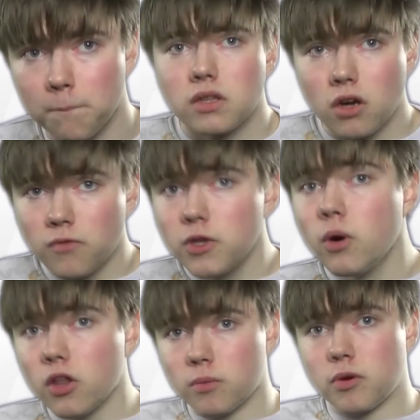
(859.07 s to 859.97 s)
There are a few
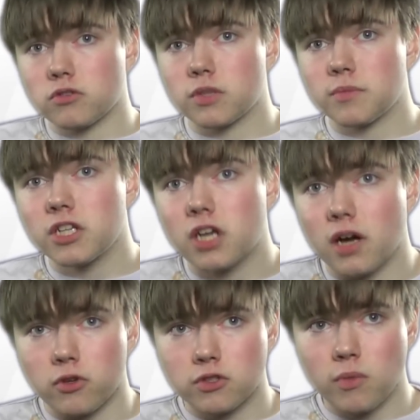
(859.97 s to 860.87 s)
other prosumti to
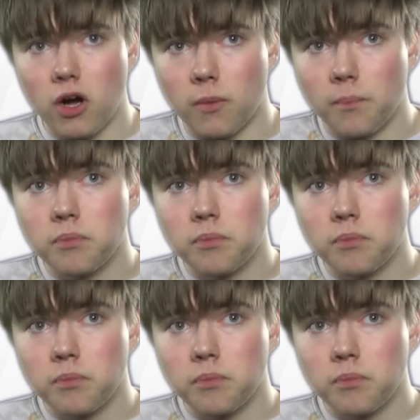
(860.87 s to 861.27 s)
cover as well.